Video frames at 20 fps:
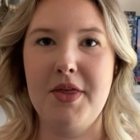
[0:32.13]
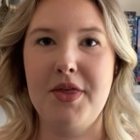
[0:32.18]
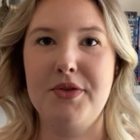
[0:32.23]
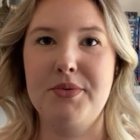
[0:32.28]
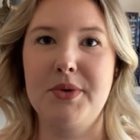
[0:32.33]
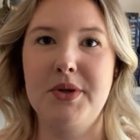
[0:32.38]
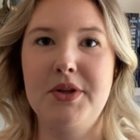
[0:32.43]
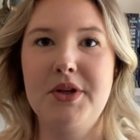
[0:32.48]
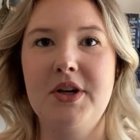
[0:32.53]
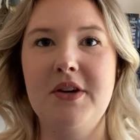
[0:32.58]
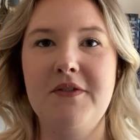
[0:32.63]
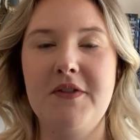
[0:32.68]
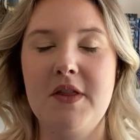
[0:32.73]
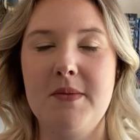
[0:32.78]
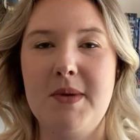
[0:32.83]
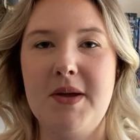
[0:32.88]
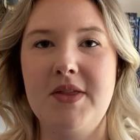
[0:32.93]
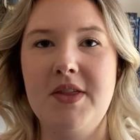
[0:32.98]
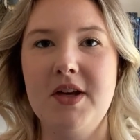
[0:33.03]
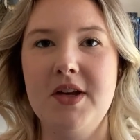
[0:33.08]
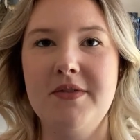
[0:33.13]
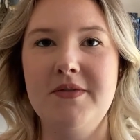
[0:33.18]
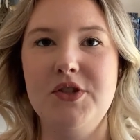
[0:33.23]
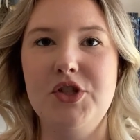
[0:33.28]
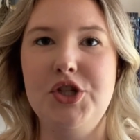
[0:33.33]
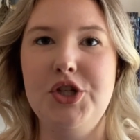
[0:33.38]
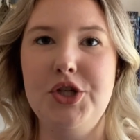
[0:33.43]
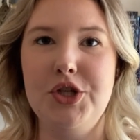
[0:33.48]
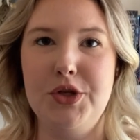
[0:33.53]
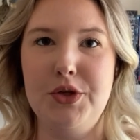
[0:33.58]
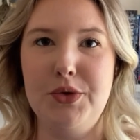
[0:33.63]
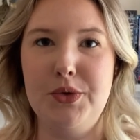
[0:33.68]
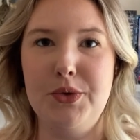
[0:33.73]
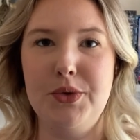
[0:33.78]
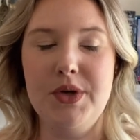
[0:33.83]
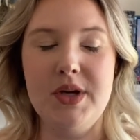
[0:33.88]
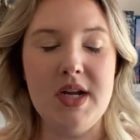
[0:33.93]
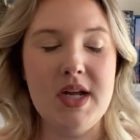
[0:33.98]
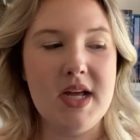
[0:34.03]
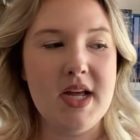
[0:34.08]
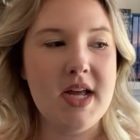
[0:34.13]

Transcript: thriller for the month of June